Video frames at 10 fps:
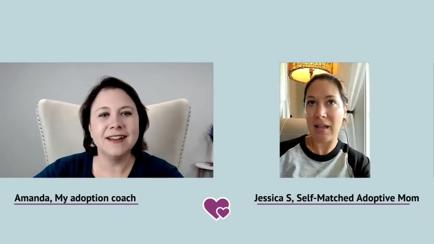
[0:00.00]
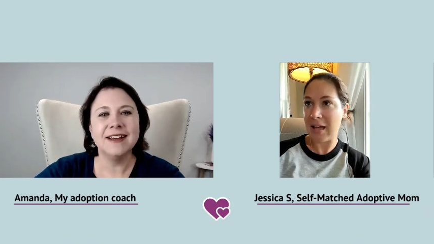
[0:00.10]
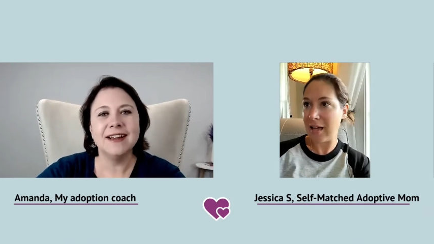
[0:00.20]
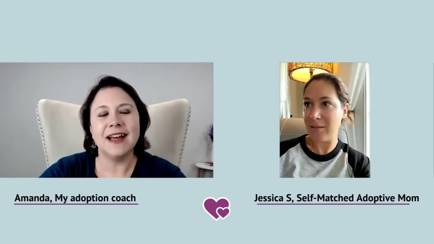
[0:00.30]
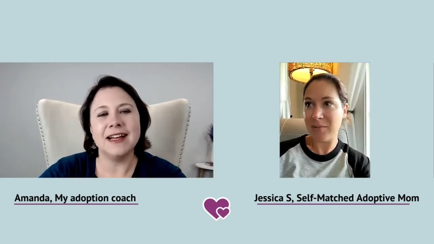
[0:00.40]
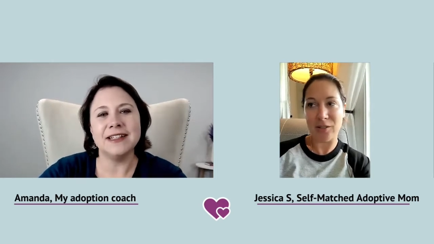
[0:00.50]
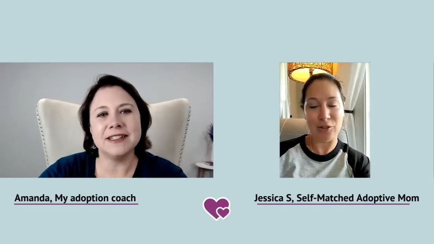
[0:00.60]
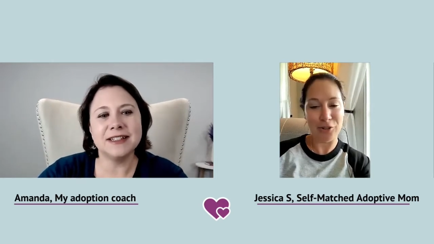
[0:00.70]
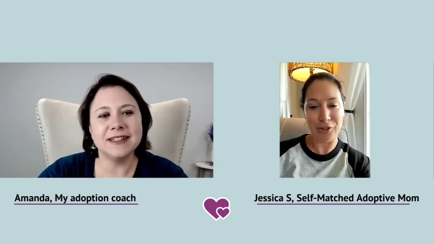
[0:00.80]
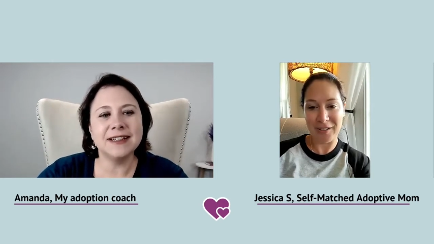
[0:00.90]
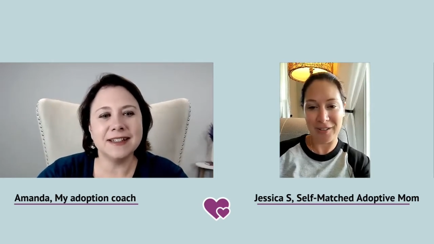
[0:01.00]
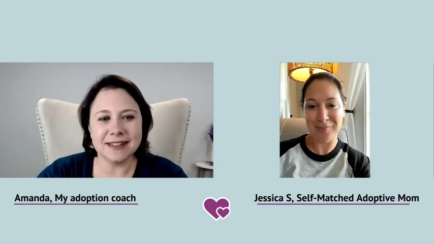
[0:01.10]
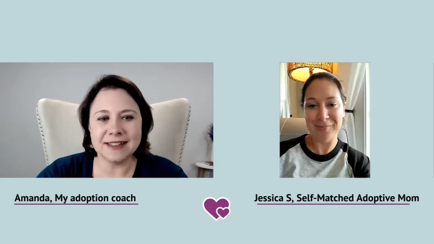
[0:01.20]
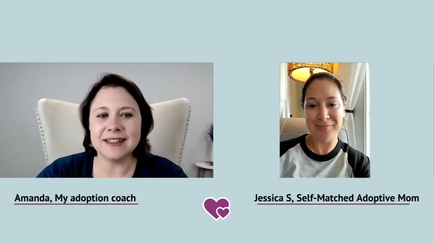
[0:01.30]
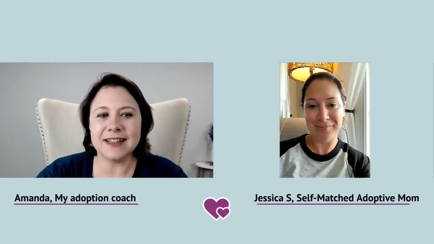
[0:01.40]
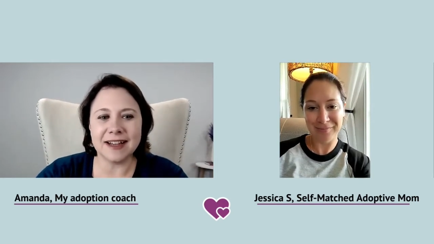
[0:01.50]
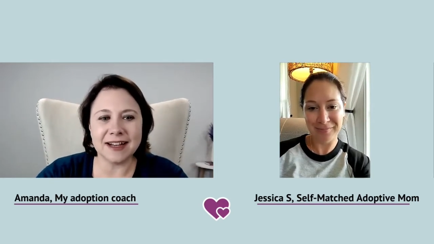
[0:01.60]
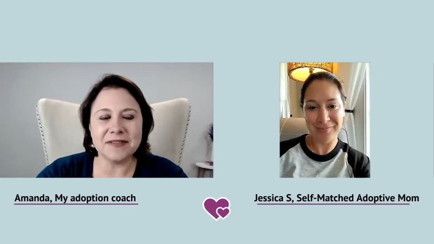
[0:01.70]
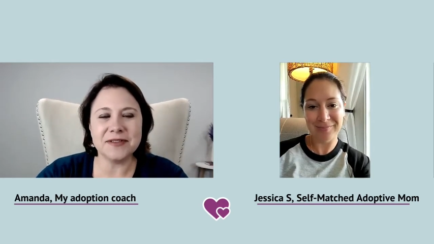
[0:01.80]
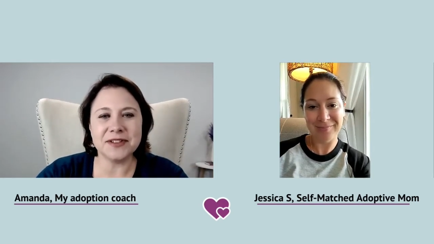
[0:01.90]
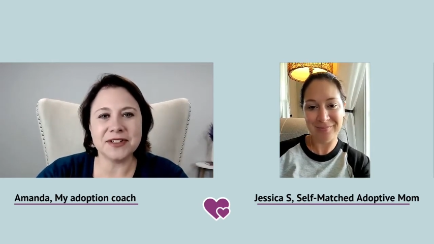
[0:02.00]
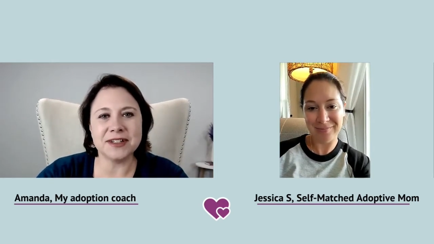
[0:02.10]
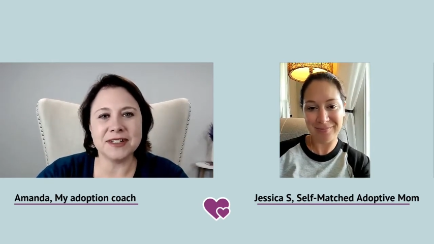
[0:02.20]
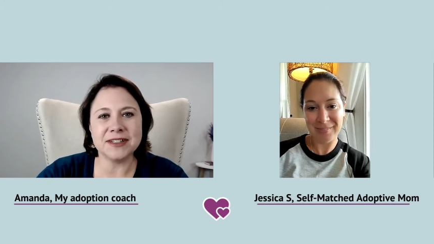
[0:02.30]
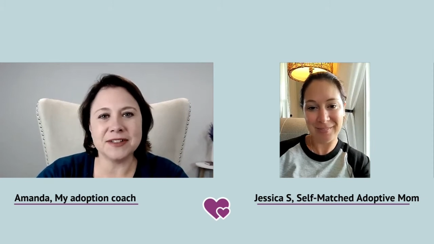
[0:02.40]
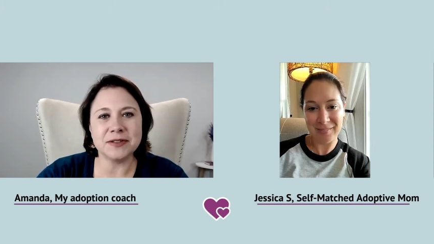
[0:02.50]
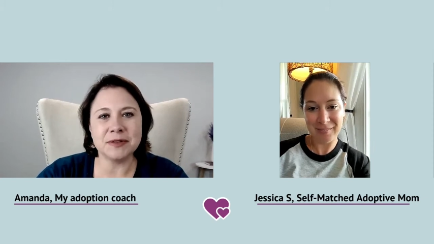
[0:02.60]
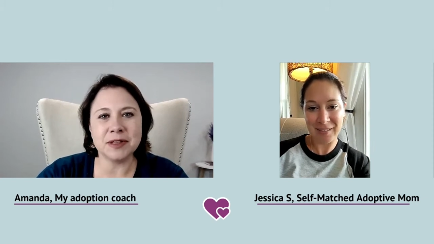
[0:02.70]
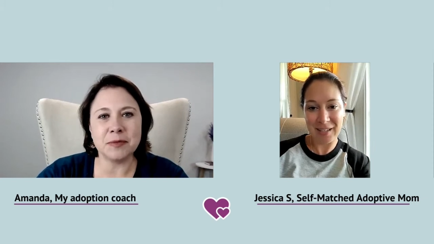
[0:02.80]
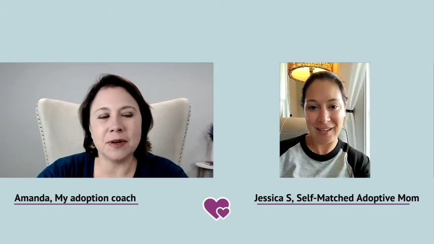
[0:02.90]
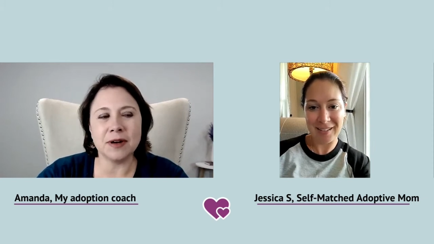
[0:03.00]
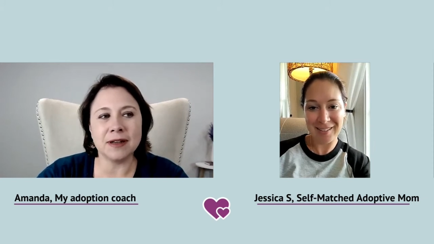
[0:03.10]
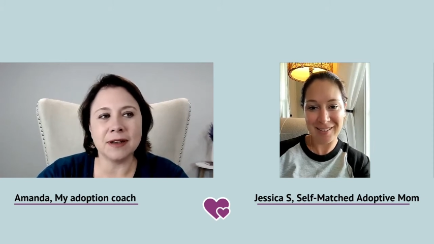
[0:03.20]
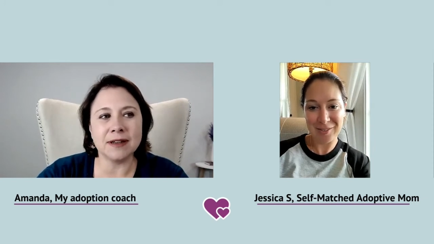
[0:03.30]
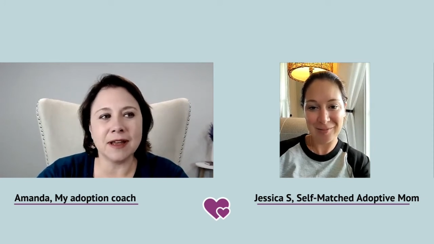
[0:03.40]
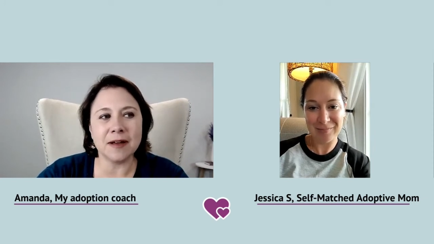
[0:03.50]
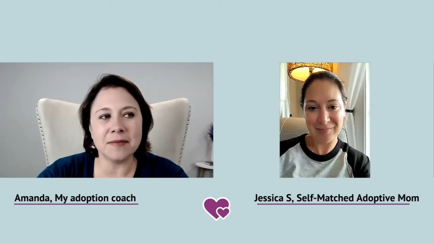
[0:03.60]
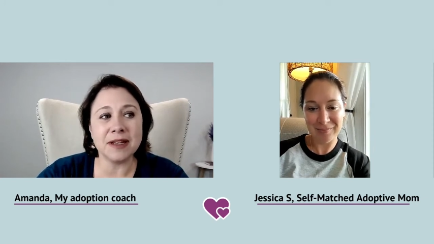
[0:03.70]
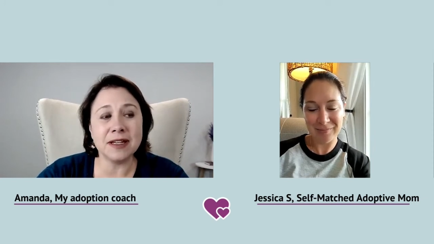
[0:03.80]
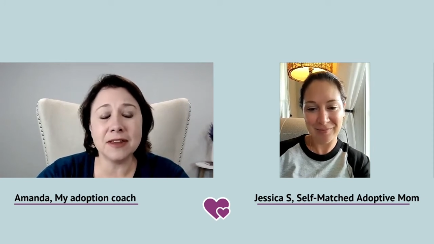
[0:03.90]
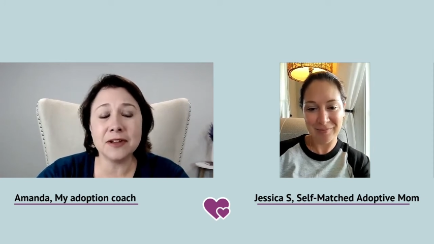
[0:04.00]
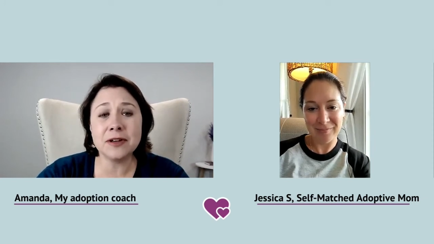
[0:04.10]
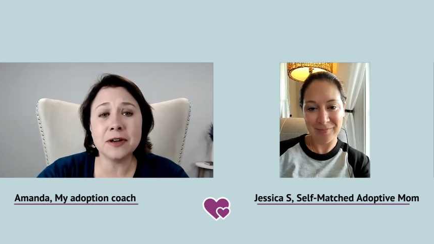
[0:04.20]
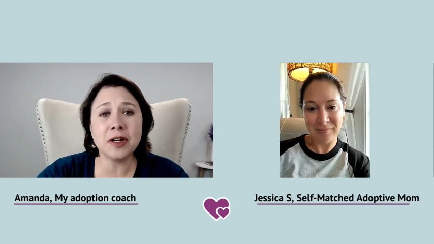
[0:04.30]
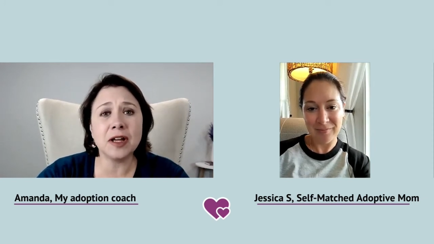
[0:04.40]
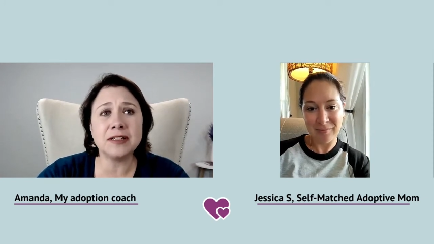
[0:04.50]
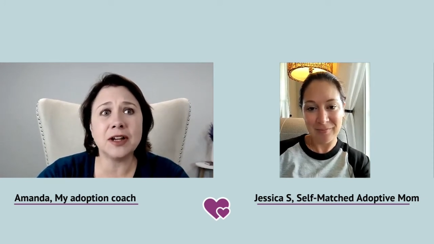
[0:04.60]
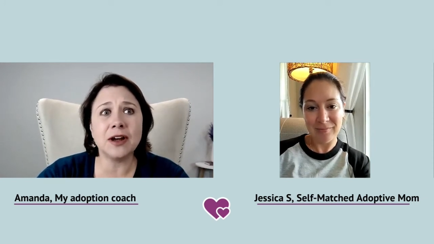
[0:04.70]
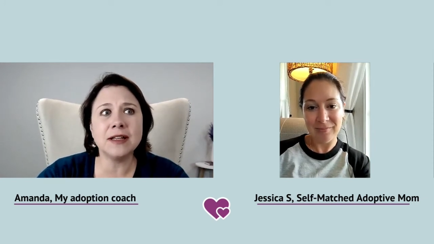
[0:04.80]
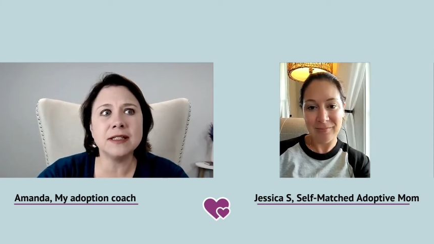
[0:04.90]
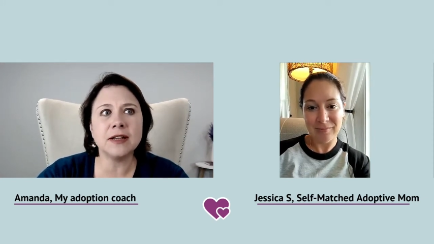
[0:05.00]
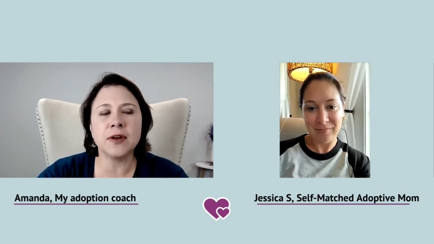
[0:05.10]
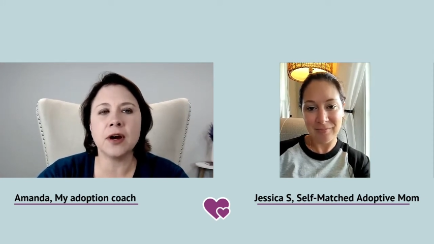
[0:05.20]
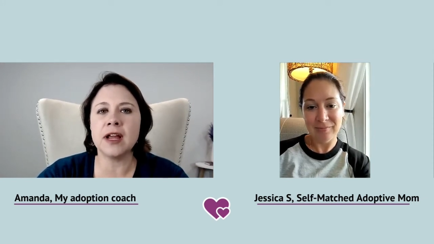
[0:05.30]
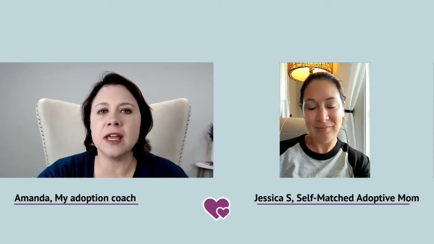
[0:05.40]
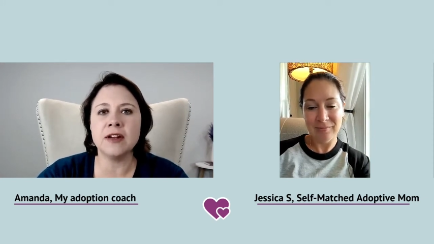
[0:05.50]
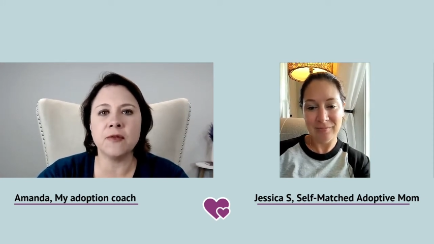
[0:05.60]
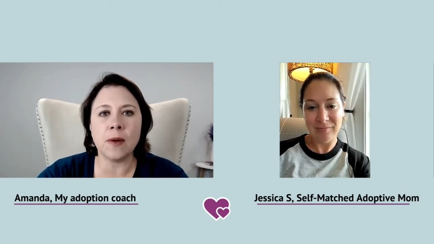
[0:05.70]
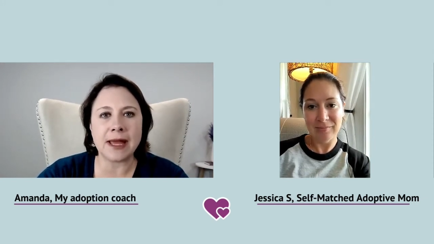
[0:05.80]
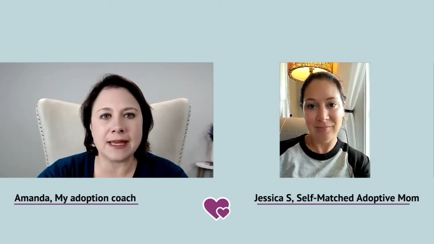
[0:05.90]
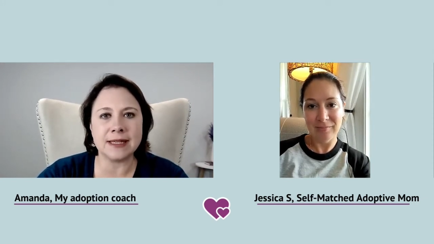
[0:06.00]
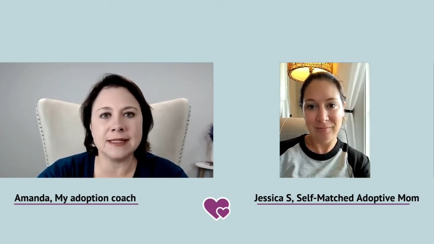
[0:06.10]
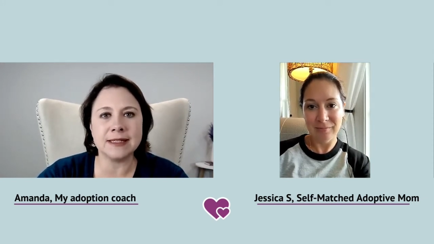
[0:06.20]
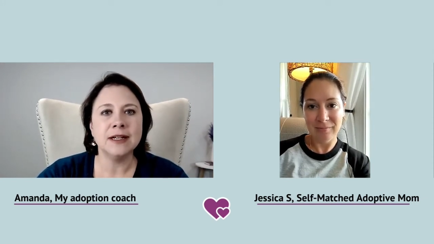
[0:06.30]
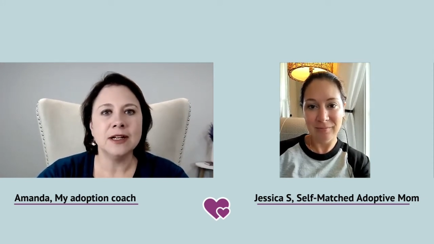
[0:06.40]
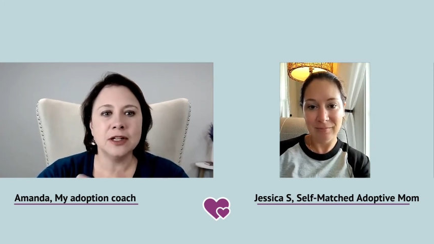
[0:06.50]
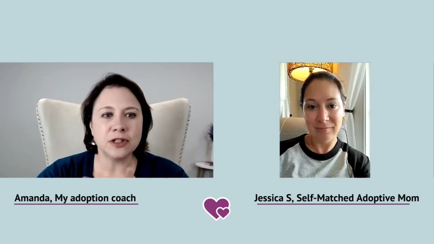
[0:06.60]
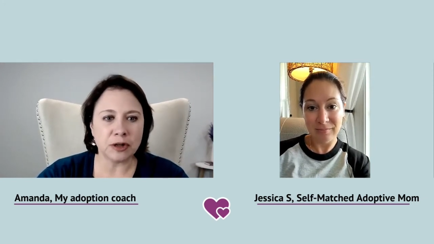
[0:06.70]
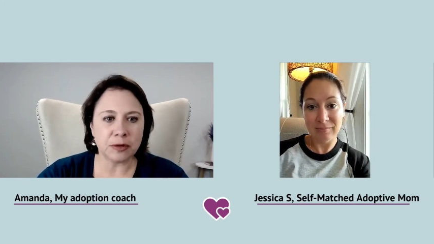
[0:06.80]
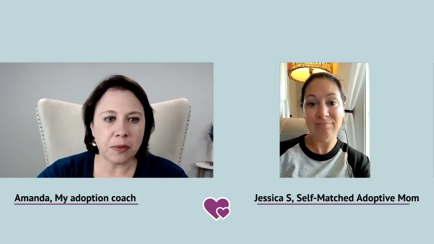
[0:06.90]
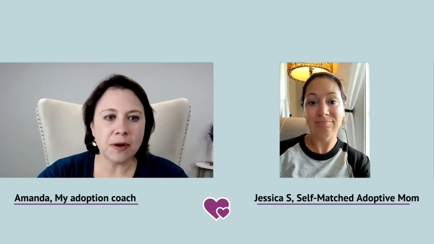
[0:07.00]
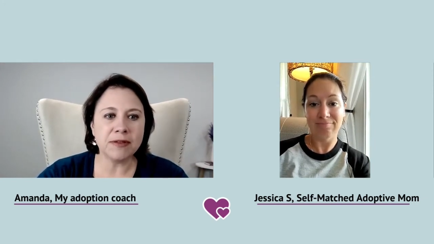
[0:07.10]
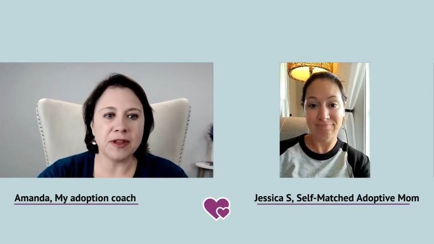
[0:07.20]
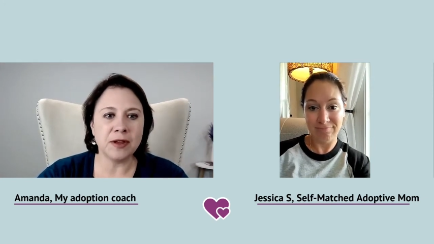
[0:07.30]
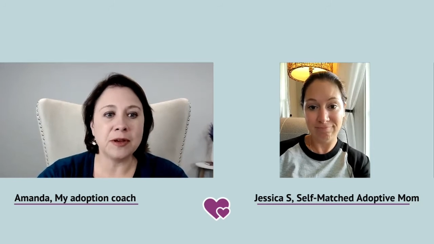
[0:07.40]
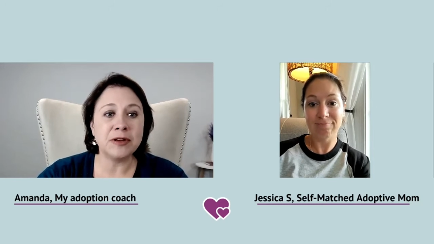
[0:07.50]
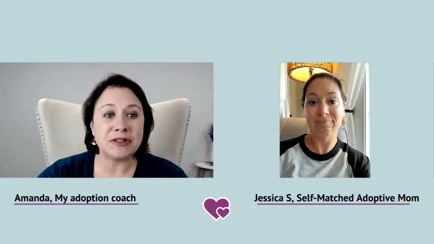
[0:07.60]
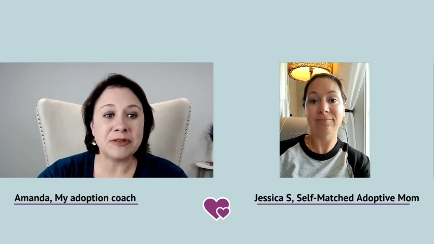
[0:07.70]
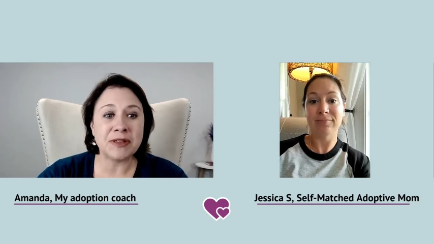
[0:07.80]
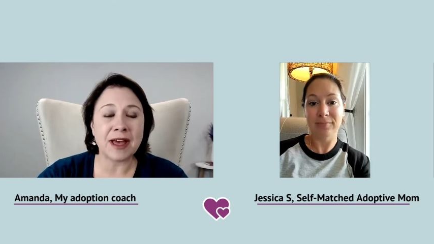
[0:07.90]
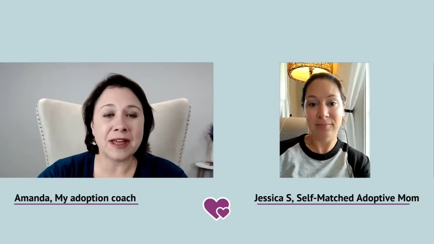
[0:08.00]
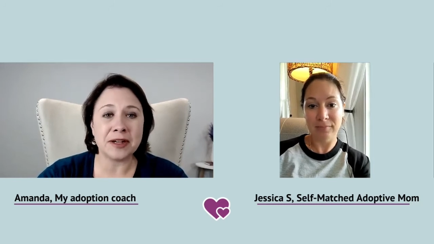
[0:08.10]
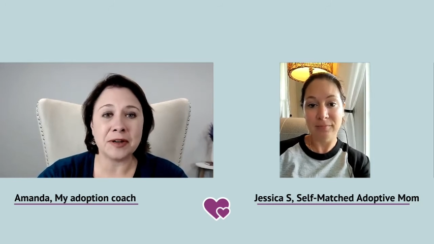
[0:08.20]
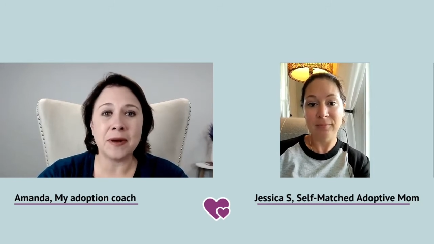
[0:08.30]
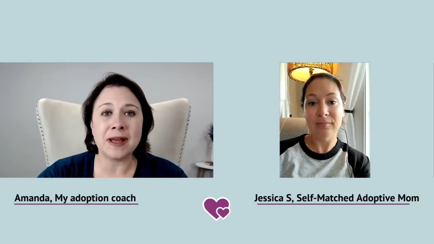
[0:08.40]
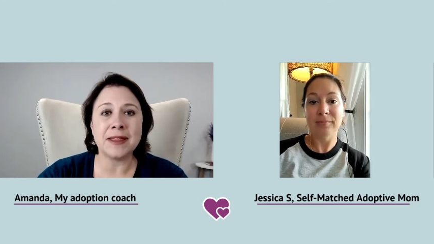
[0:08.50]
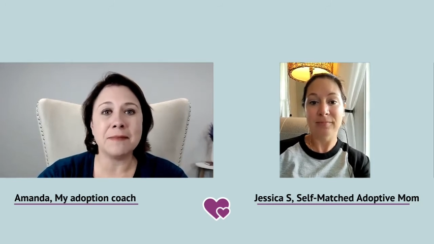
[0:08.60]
Speaker 1: Absolutely. As, yeah, for sure. And so it's really yeah. important. Um, and there are uh, tons of creative ways, to your point, that you can do that in a way